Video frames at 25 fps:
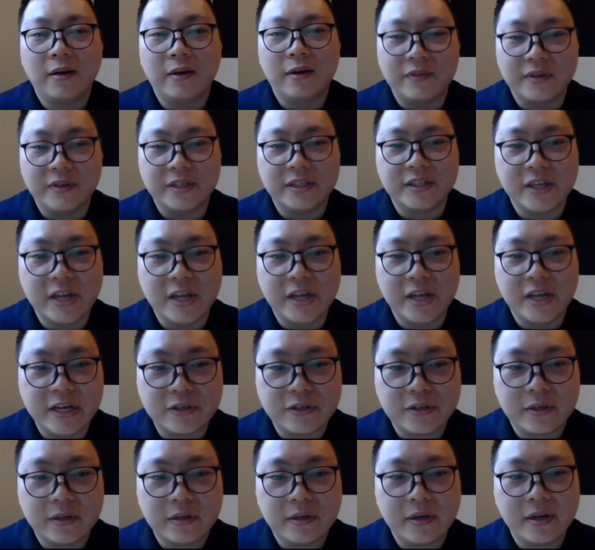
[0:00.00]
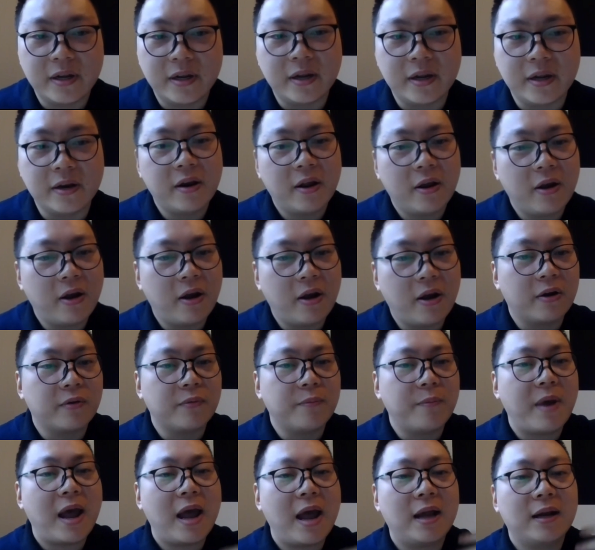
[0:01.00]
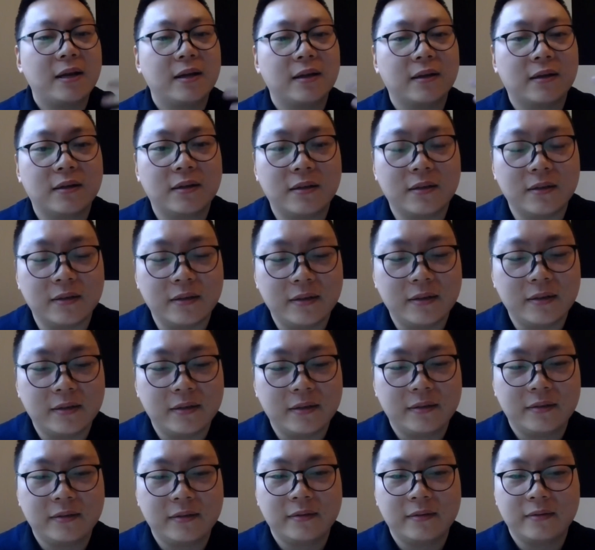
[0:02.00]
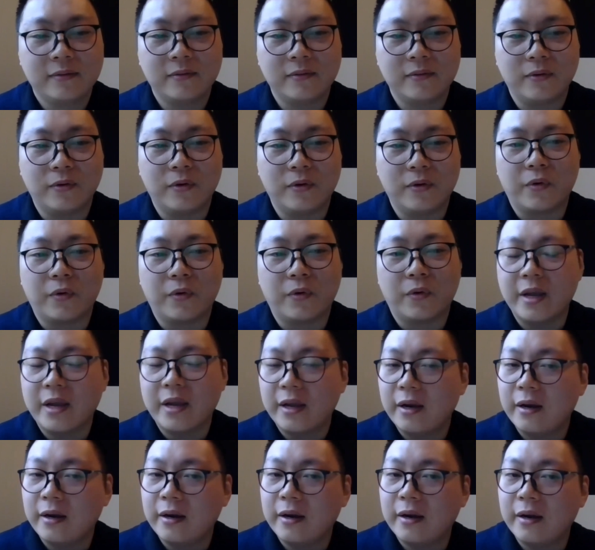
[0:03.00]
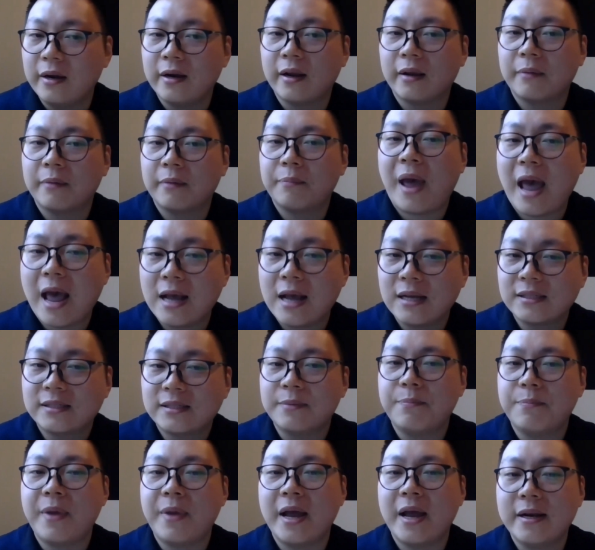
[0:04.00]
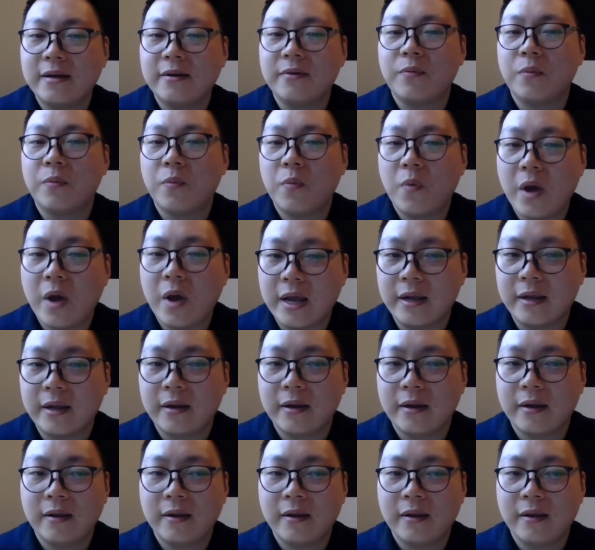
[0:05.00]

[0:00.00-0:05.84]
of East Asia, it automatically, or in a past-dependent way,